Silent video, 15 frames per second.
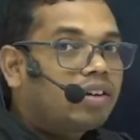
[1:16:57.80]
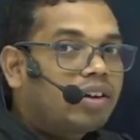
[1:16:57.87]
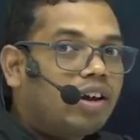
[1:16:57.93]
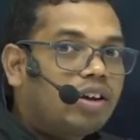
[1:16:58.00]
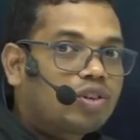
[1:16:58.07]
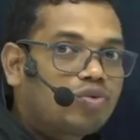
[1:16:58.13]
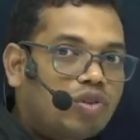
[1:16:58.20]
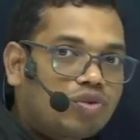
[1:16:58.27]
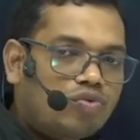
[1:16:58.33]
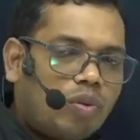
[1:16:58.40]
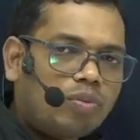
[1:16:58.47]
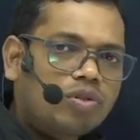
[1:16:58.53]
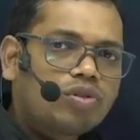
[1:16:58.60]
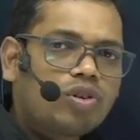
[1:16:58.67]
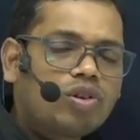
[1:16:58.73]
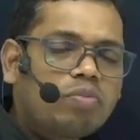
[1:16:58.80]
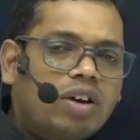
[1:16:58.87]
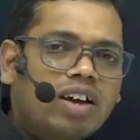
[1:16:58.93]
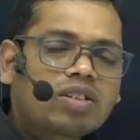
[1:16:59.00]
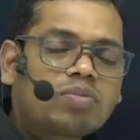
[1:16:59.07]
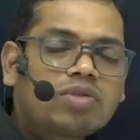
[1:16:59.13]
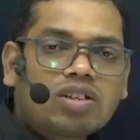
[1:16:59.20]
Callus was formed. So you may
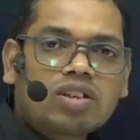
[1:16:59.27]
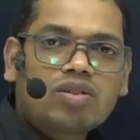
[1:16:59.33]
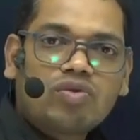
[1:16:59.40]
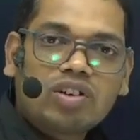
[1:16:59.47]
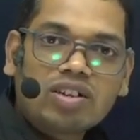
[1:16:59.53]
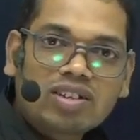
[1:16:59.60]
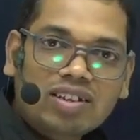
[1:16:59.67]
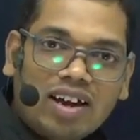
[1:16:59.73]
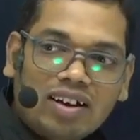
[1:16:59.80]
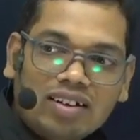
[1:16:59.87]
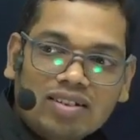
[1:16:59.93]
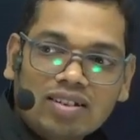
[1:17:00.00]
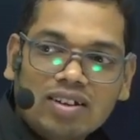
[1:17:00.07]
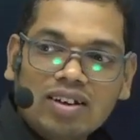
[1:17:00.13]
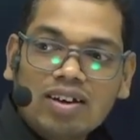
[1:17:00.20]
ask me, sir, what is callus?